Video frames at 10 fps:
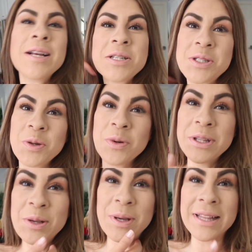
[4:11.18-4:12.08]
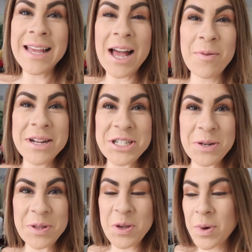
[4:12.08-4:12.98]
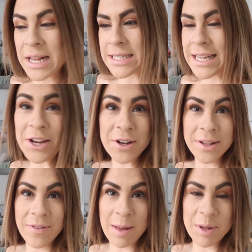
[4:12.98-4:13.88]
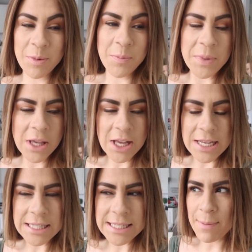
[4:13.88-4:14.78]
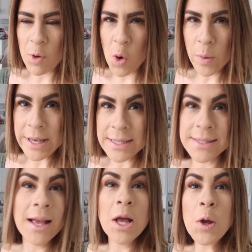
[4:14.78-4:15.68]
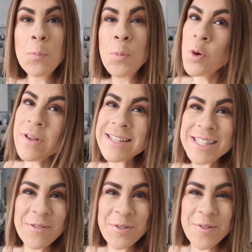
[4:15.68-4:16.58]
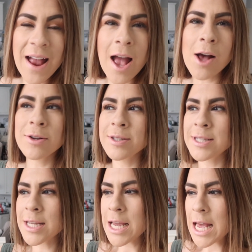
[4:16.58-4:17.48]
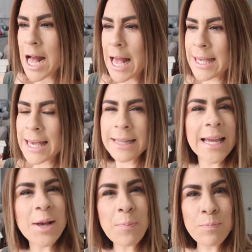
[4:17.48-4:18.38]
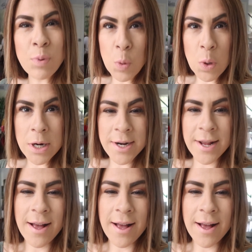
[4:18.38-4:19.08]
So really quickly, I want to share with you what I did here in the family room, because I'm always moving stuff around. I get like bored